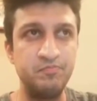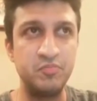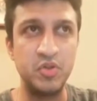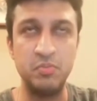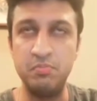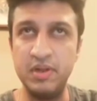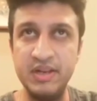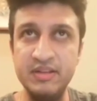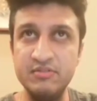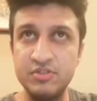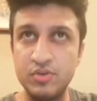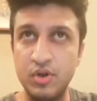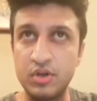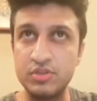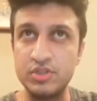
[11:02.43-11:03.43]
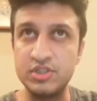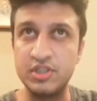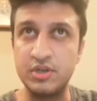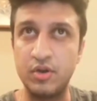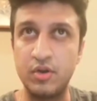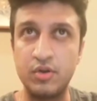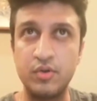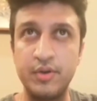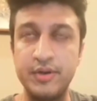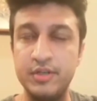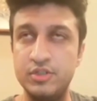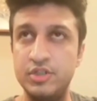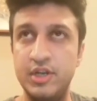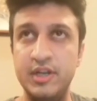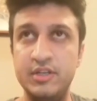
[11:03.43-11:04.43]
the belief structures are not going to
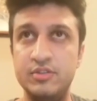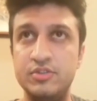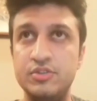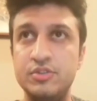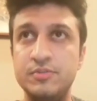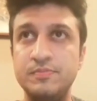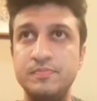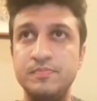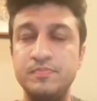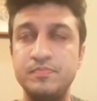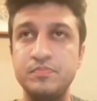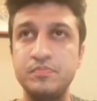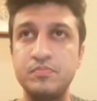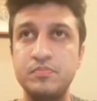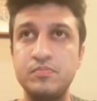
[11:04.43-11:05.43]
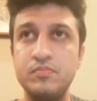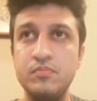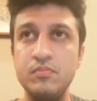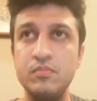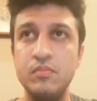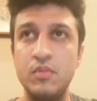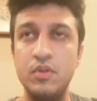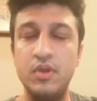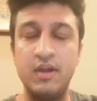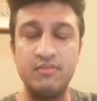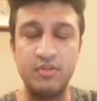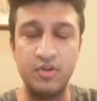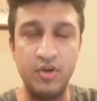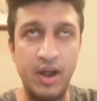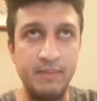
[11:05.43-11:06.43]
change. You have
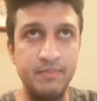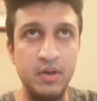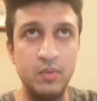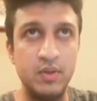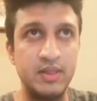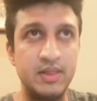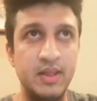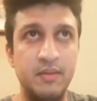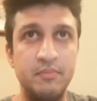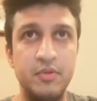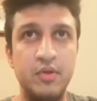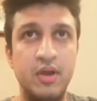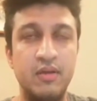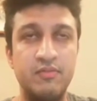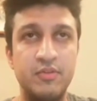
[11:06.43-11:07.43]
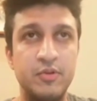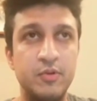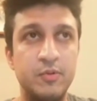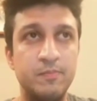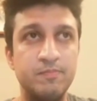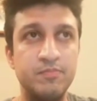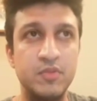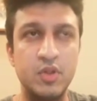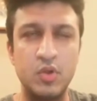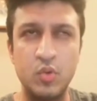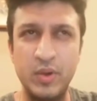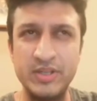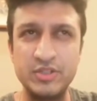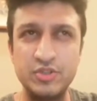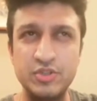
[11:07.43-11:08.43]
to grapple with them, you have to
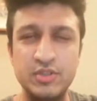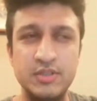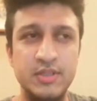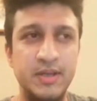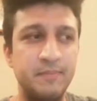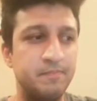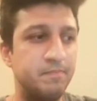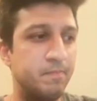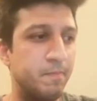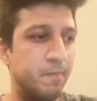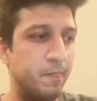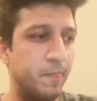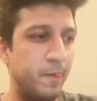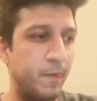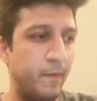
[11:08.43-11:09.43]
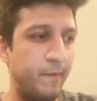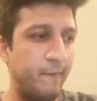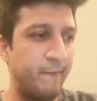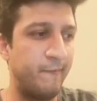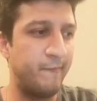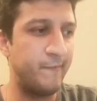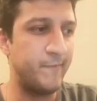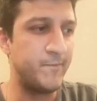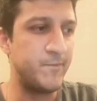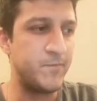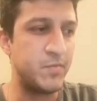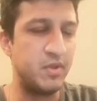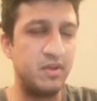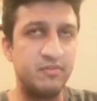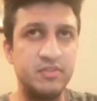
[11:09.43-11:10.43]
question them.
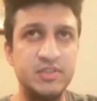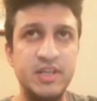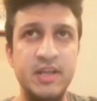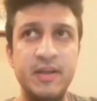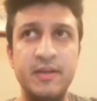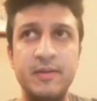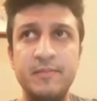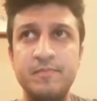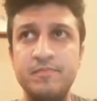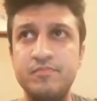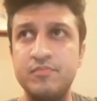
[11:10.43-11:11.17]
You have to say,